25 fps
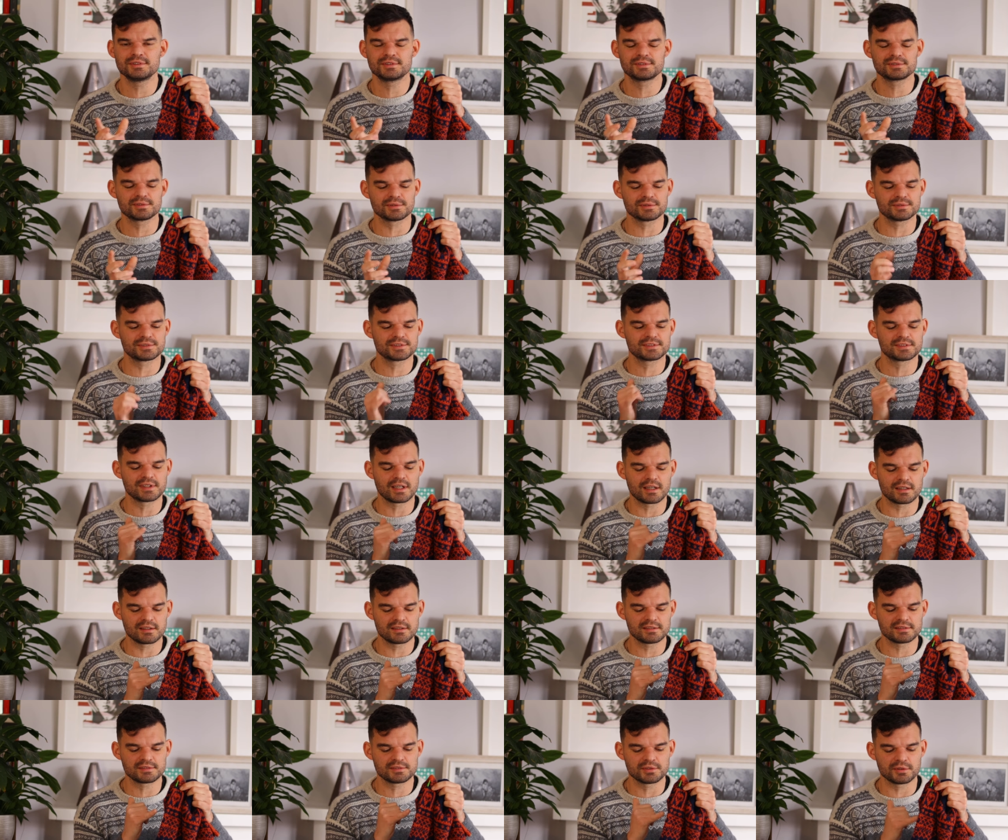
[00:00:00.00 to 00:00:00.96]
So
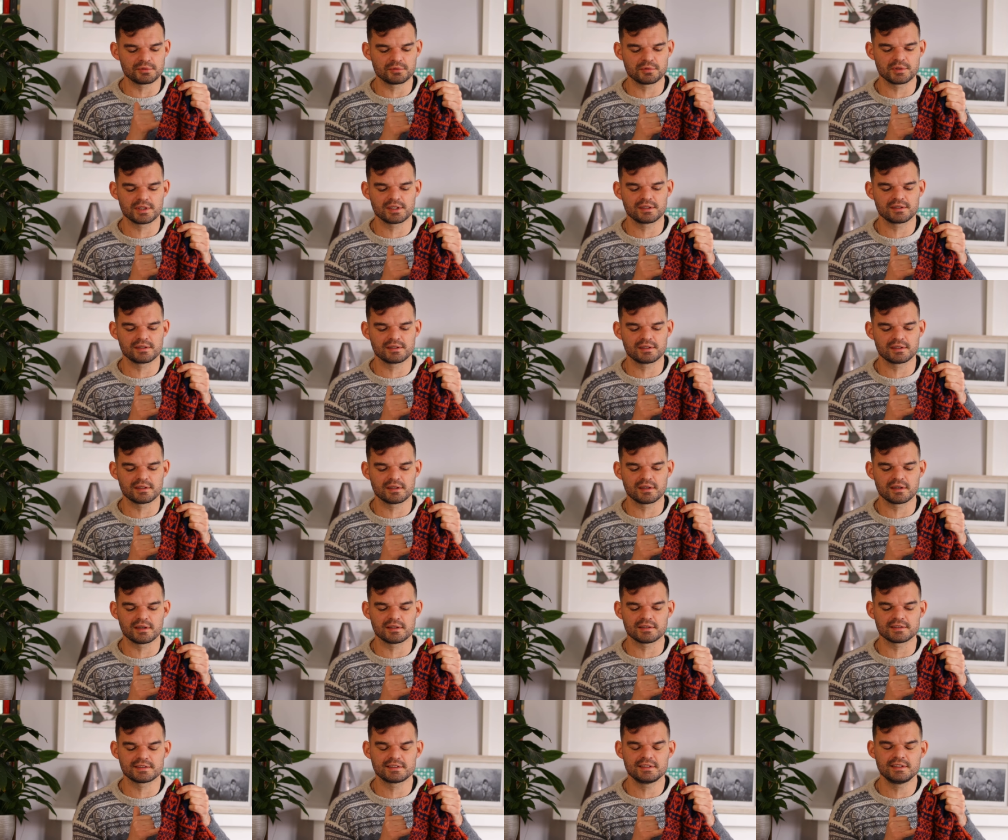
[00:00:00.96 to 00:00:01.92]
start sewing
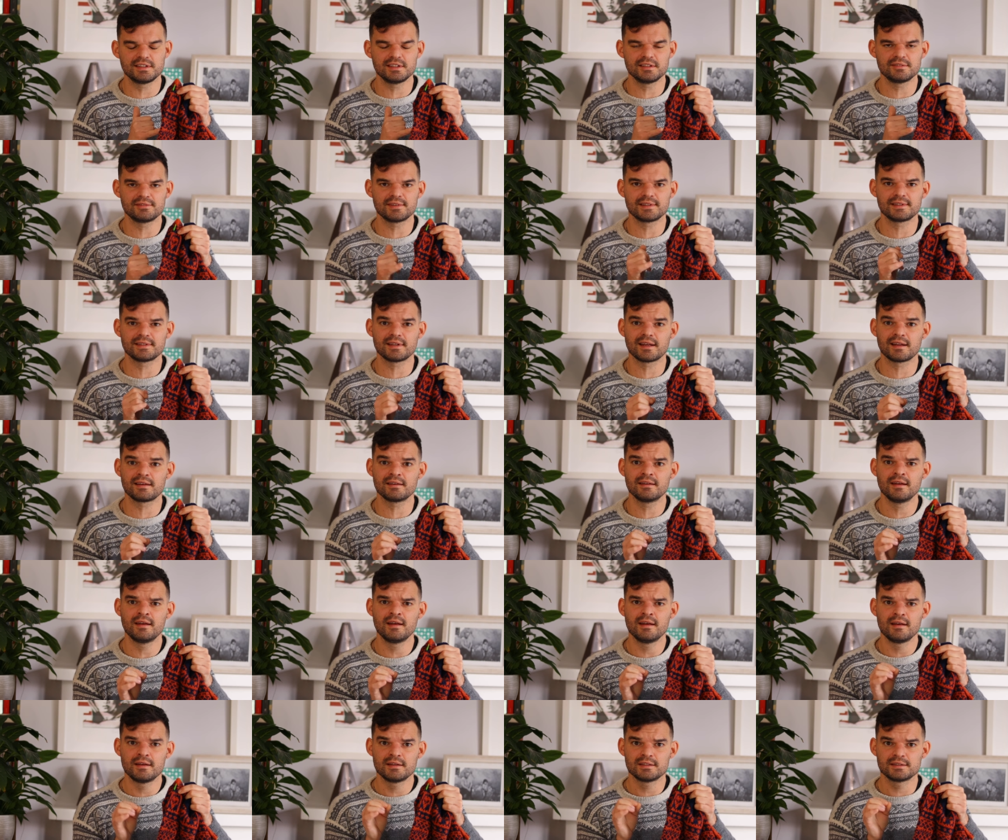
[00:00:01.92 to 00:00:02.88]
the sleeve and then
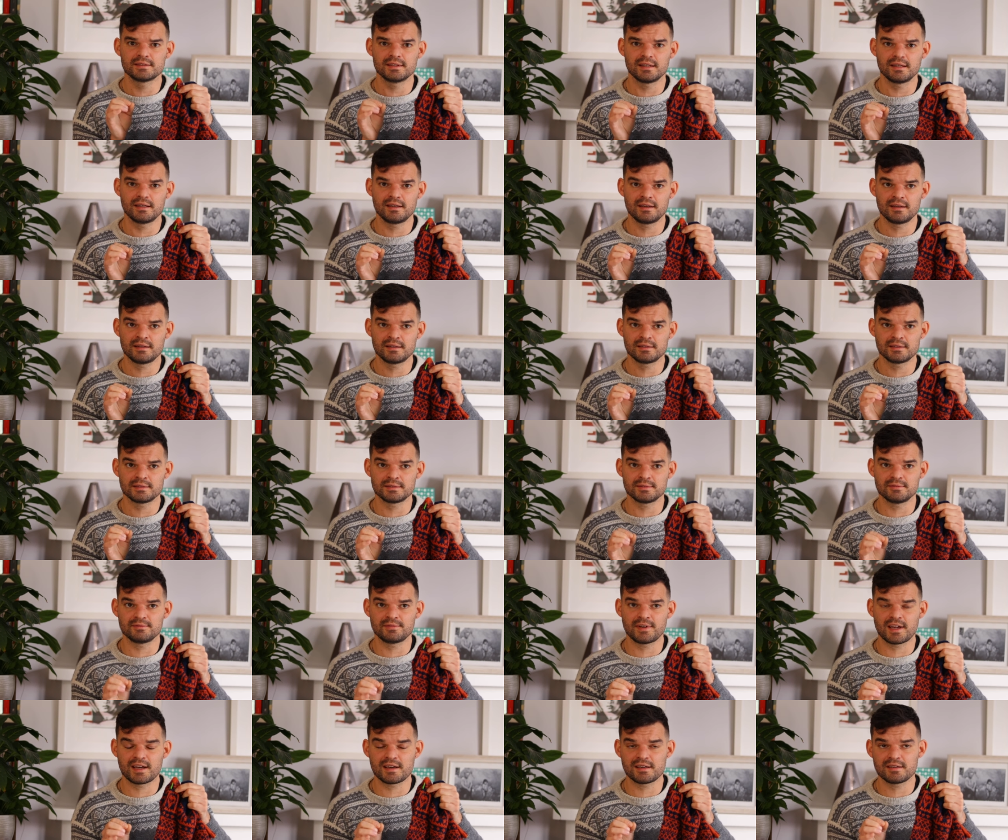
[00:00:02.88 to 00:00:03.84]
uh,
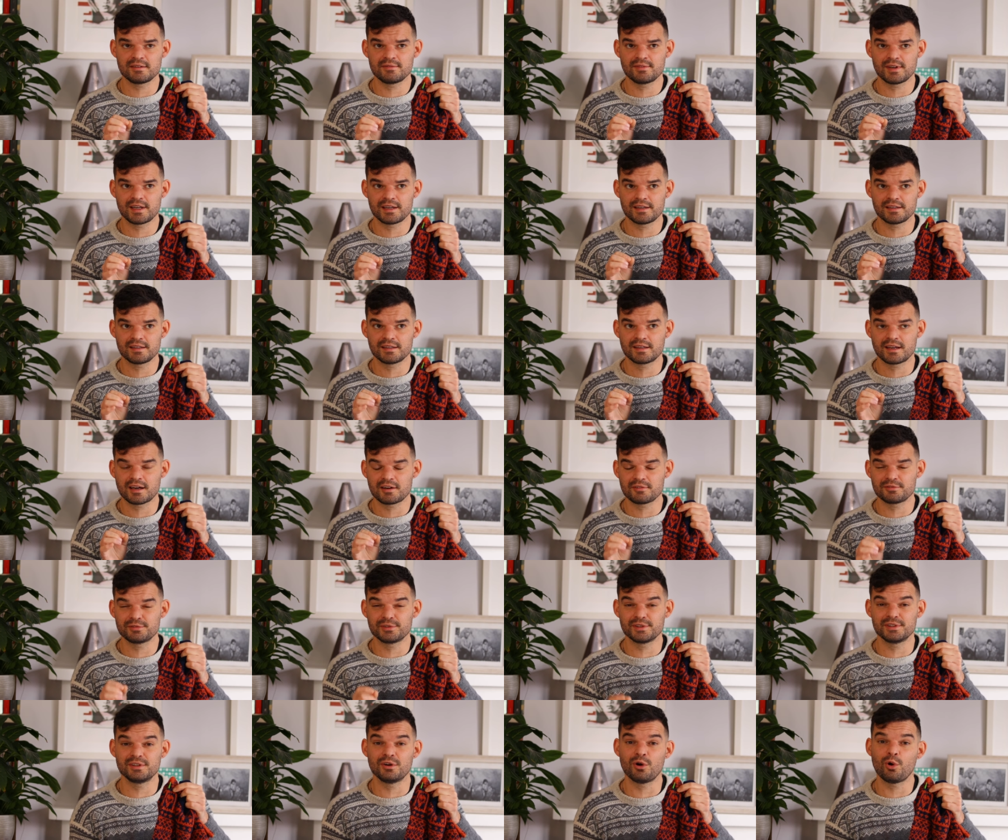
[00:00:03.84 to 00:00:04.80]
very, very
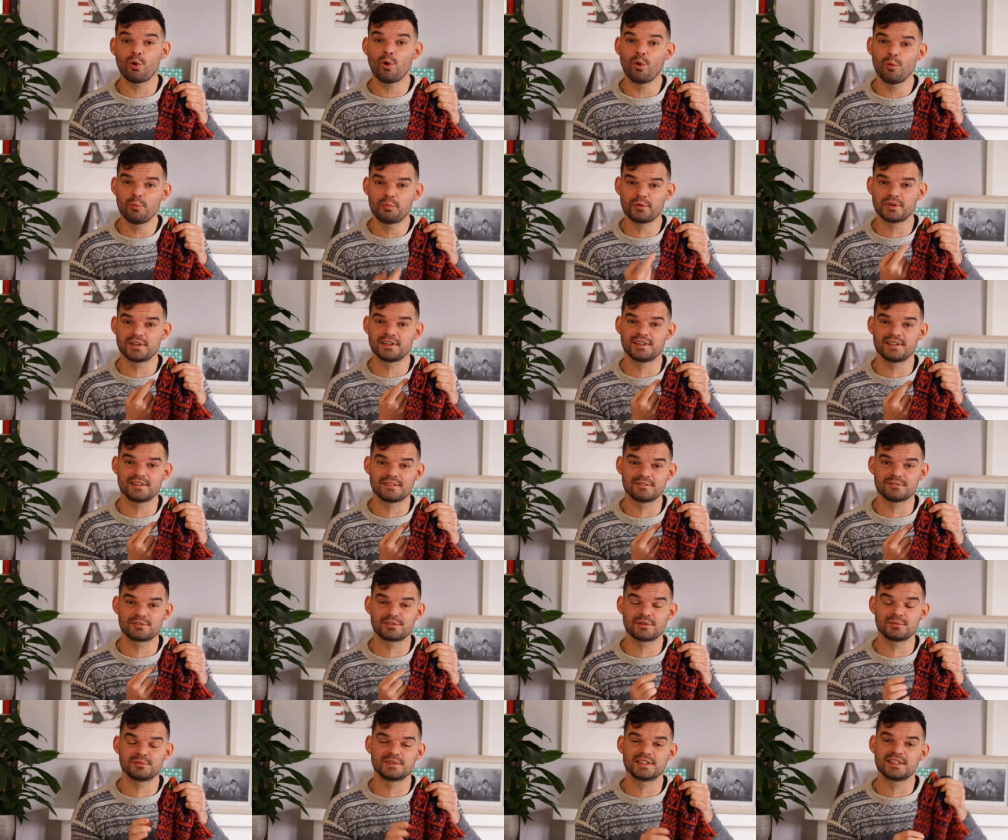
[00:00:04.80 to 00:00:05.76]
carefully opening
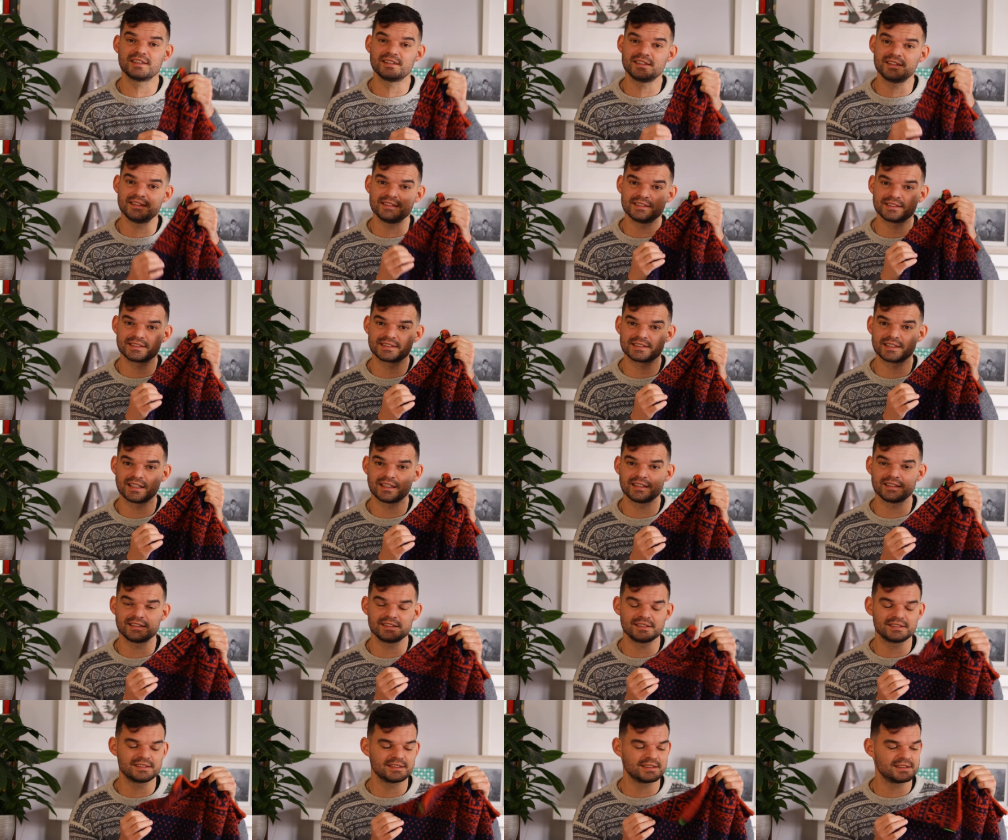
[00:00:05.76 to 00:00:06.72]
from the
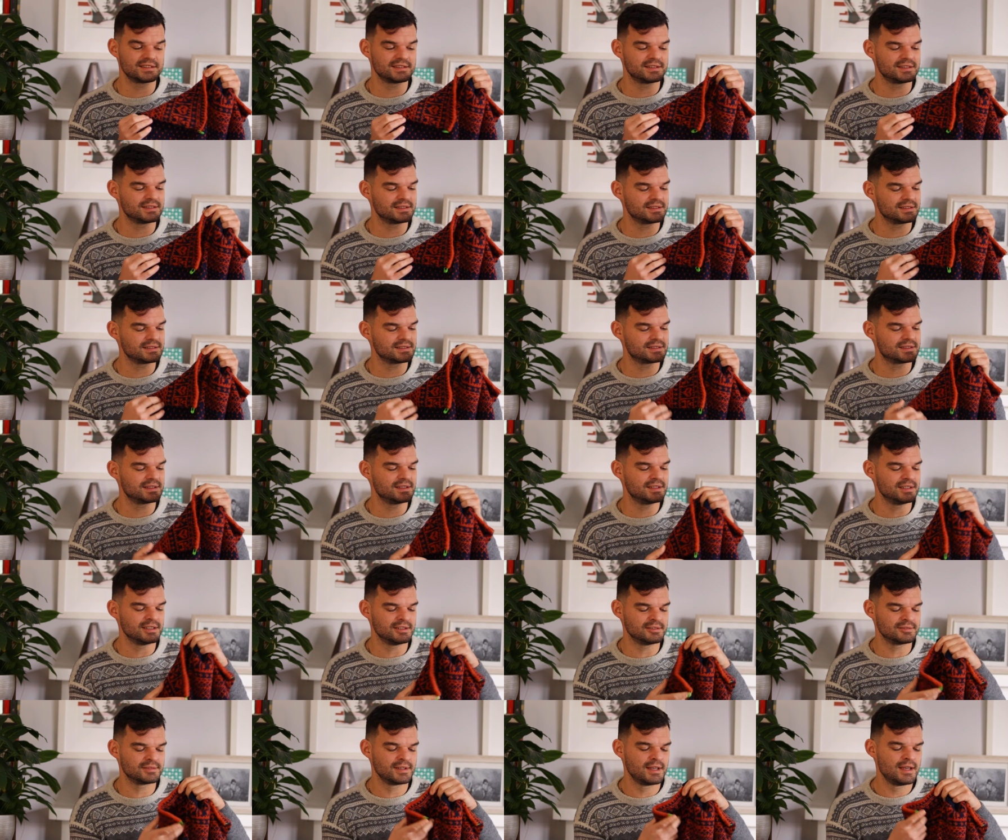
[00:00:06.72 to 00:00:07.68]
inside the
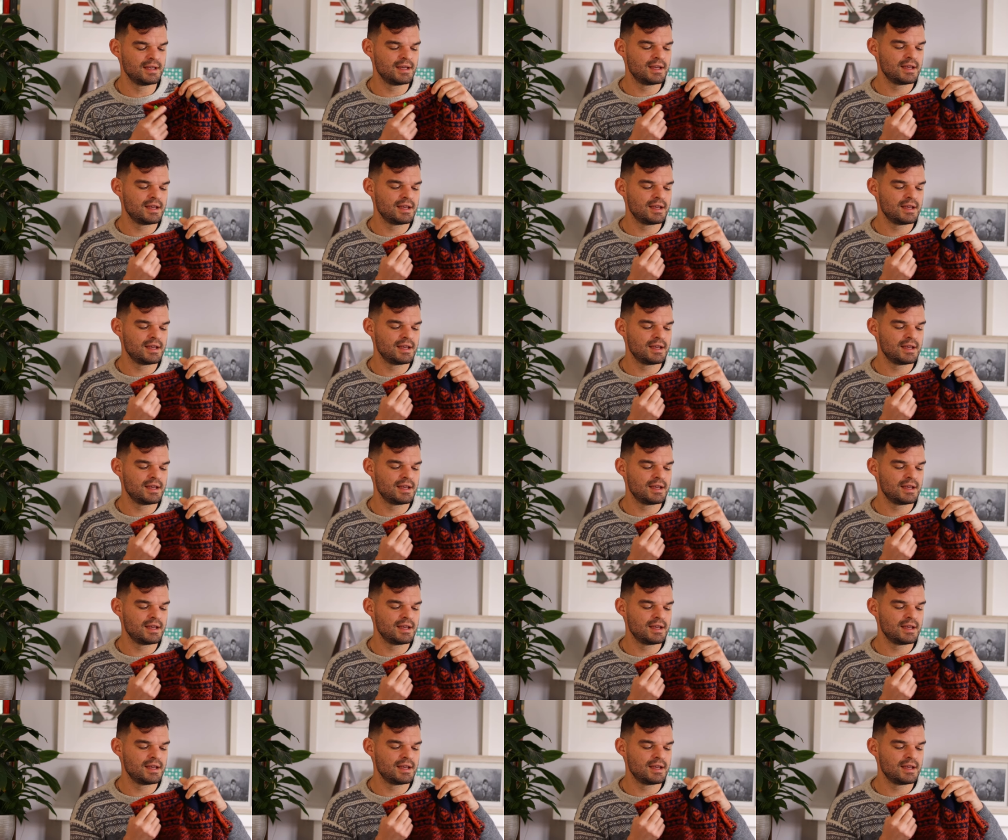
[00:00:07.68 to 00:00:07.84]
sleeve.